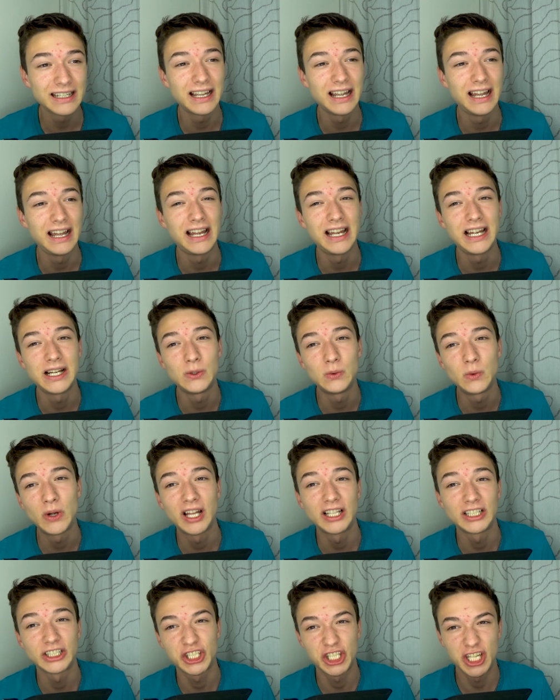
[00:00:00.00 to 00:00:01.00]
uh,
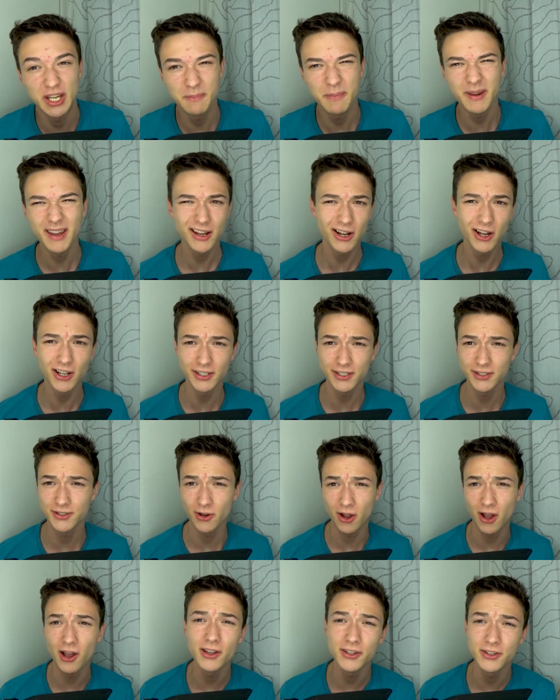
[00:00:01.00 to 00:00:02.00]
well, shipping costs
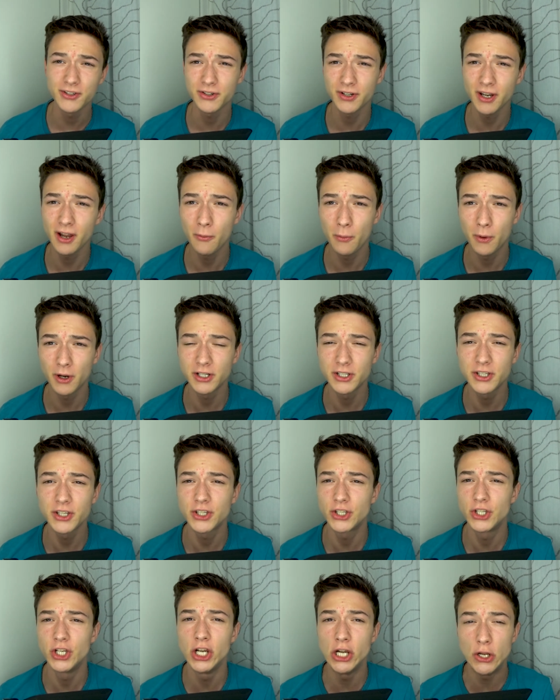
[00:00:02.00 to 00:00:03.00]
to Austria were
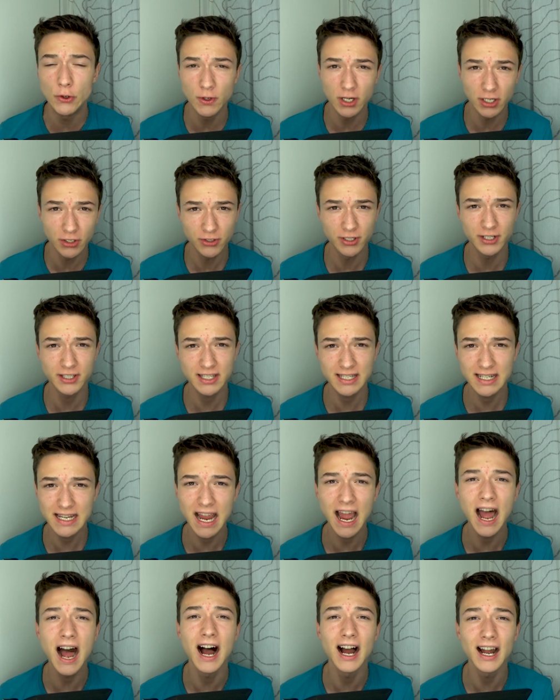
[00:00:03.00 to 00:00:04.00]
just ludicrously
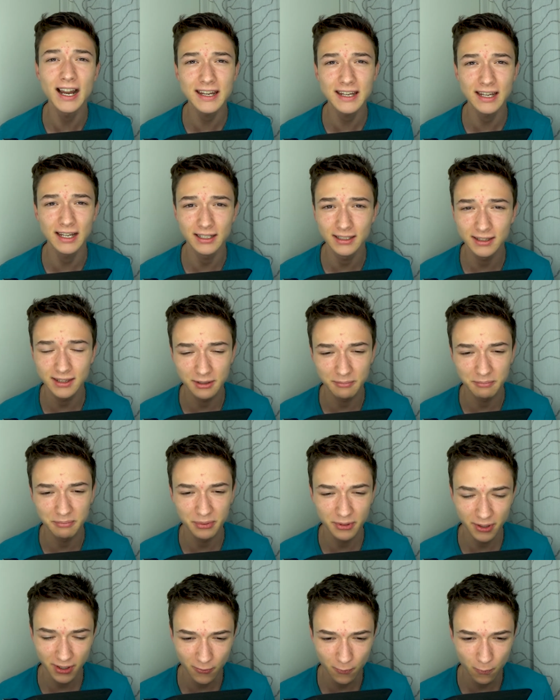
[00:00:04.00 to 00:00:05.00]
high, and the
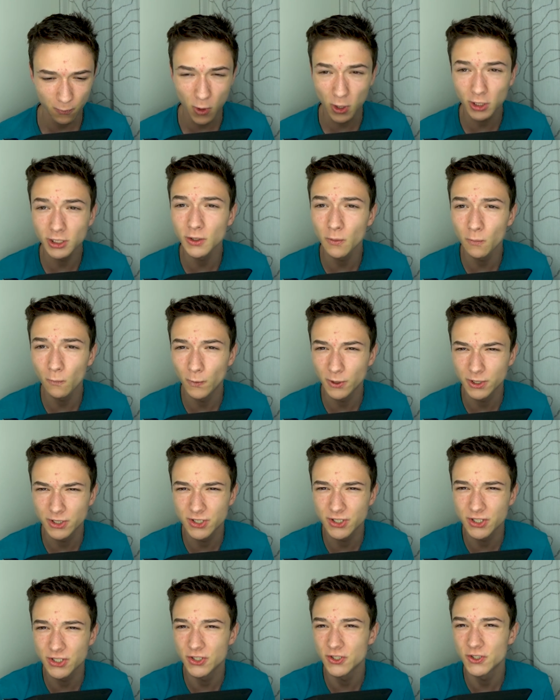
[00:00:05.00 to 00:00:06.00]
print volume was
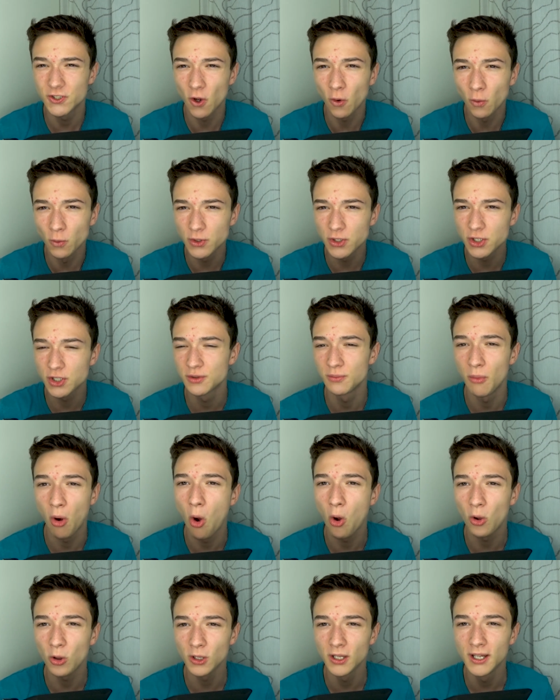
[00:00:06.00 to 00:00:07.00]
just so
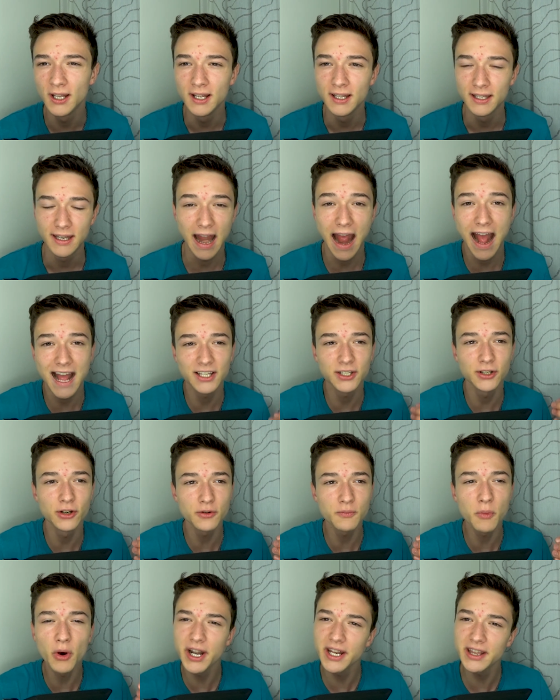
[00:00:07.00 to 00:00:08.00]
small that I had to
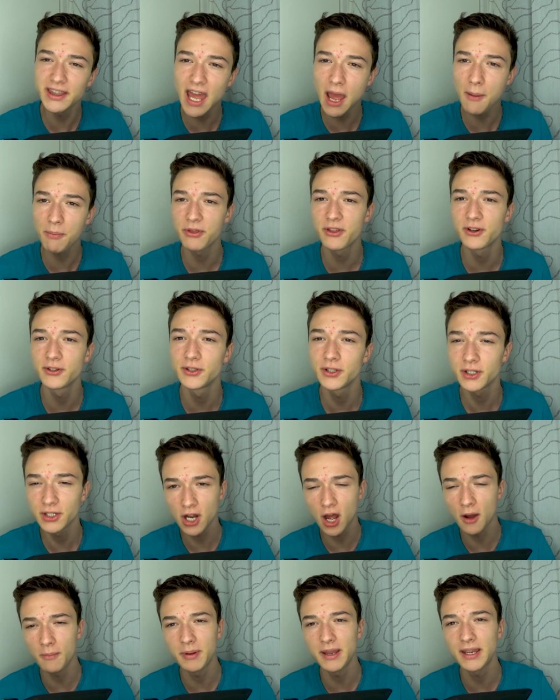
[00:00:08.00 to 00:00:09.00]
look more in depth into the
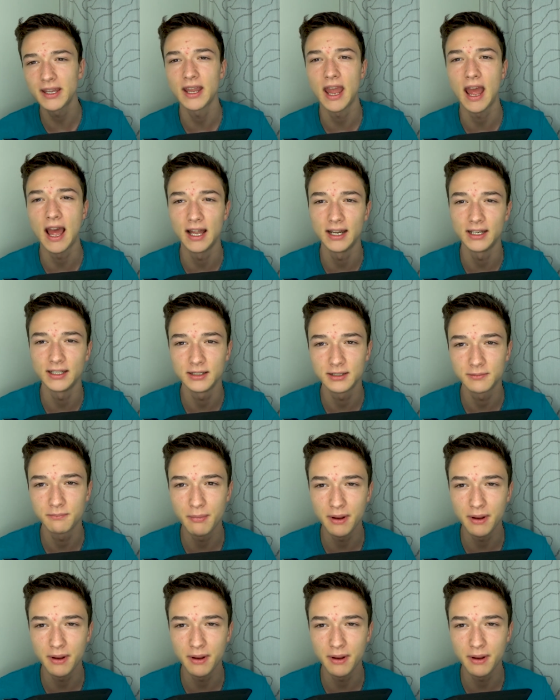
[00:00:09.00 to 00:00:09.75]
topic and